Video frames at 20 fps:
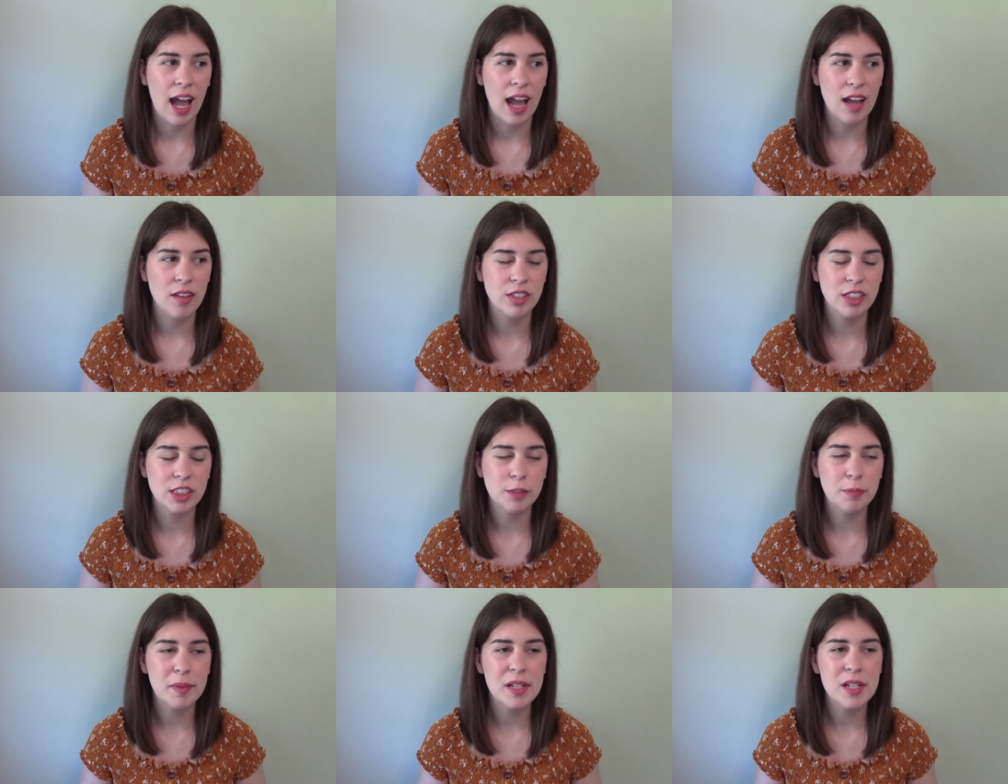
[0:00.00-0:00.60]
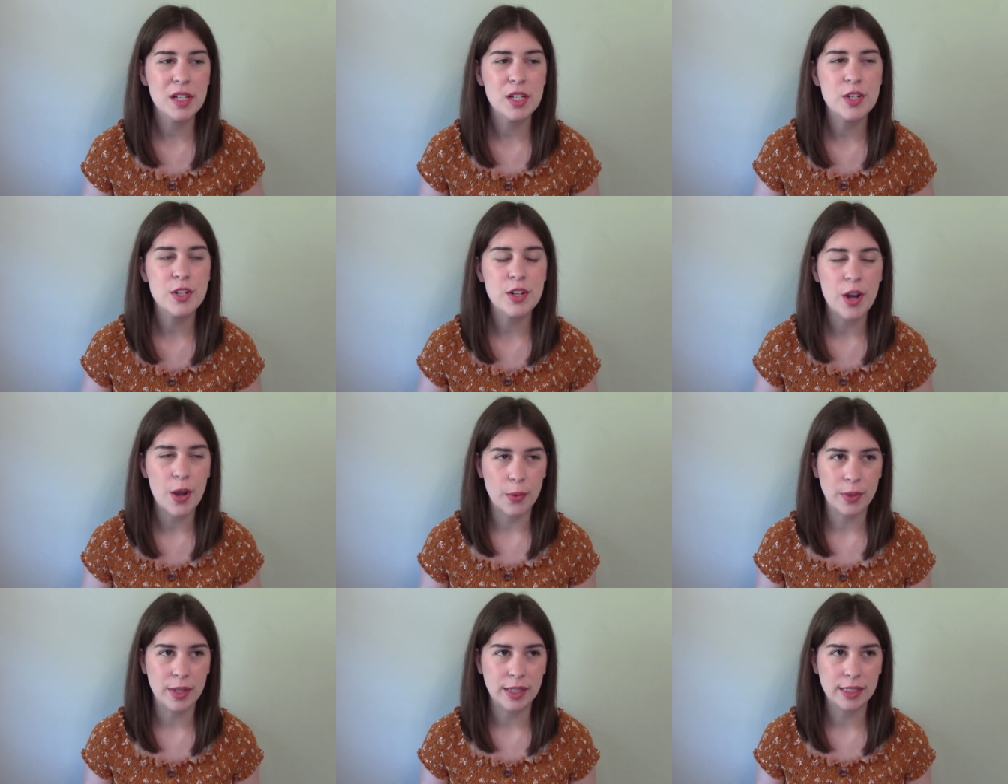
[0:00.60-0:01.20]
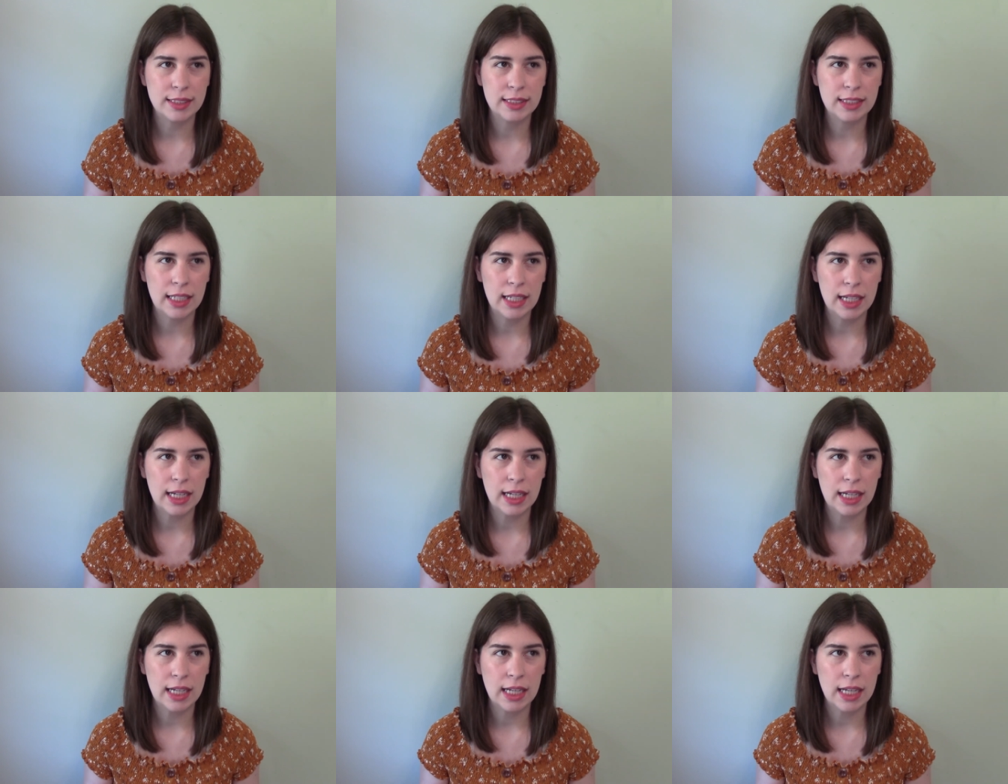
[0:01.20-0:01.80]
I've just been
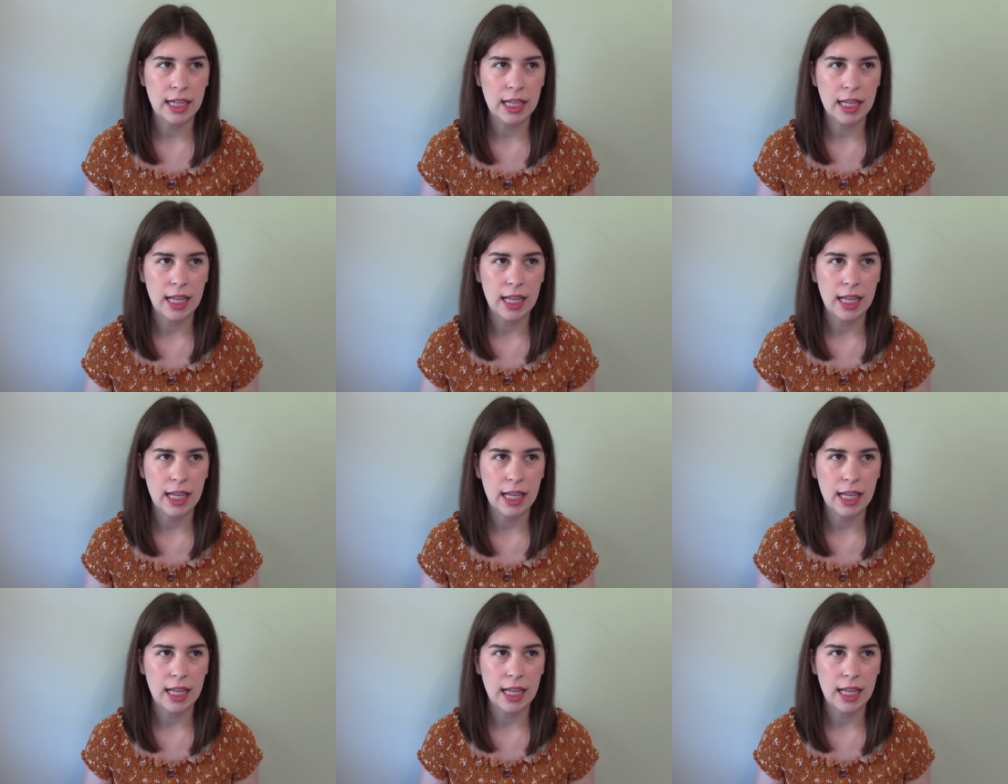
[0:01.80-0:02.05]
noticing